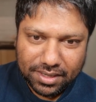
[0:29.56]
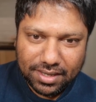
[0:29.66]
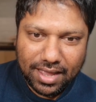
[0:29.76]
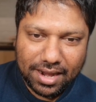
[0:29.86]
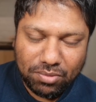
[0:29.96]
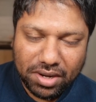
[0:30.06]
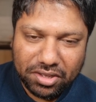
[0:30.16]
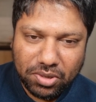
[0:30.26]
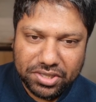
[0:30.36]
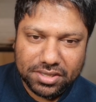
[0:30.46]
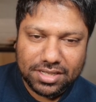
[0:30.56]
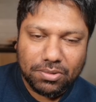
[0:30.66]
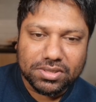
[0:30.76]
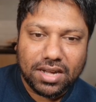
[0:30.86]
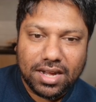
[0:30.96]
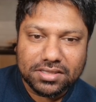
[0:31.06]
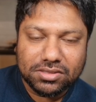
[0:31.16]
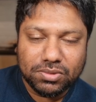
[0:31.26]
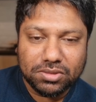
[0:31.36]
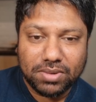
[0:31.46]
And one of the questions that was
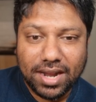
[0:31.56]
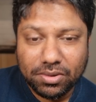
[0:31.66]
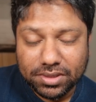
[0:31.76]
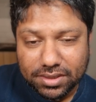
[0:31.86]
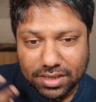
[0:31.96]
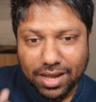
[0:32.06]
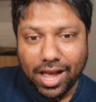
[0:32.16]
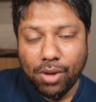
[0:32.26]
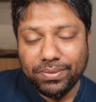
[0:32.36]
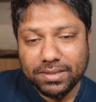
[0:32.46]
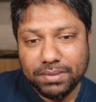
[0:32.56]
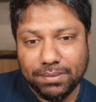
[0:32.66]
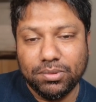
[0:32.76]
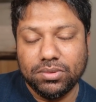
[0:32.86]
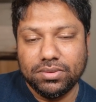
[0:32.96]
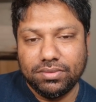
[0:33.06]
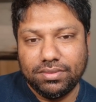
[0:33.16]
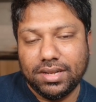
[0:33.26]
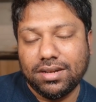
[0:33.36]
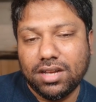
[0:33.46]
asked was around how many people
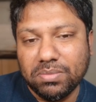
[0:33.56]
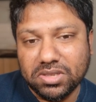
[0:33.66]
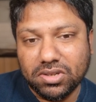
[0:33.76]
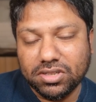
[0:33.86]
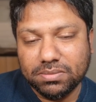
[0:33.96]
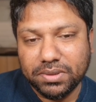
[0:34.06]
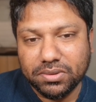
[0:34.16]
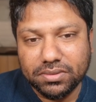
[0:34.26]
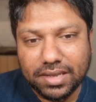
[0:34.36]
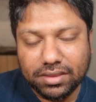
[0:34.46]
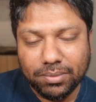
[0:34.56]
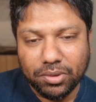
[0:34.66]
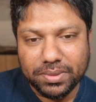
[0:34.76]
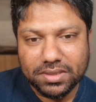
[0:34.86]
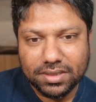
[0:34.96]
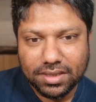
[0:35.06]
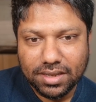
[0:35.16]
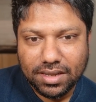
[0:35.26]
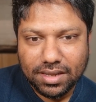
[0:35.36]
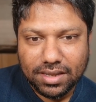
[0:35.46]
that are coming to hospital at the moment
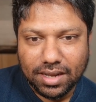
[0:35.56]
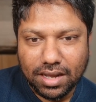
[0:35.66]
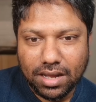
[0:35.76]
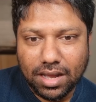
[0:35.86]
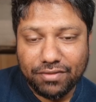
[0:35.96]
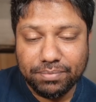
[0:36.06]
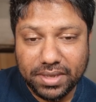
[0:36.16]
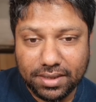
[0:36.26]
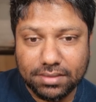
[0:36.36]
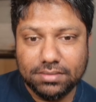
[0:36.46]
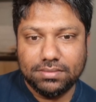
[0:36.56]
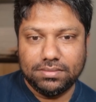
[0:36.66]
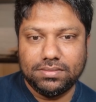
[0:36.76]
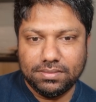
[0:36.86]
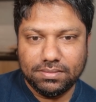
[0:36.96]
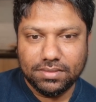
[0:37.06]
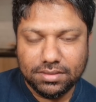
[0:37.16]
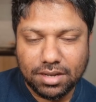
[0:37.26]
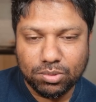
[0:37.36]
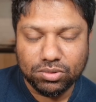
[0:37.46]
have been
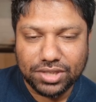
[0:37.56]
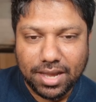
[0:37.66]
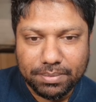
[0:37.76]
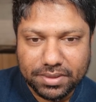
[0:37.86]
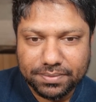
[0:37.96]
double jabbed.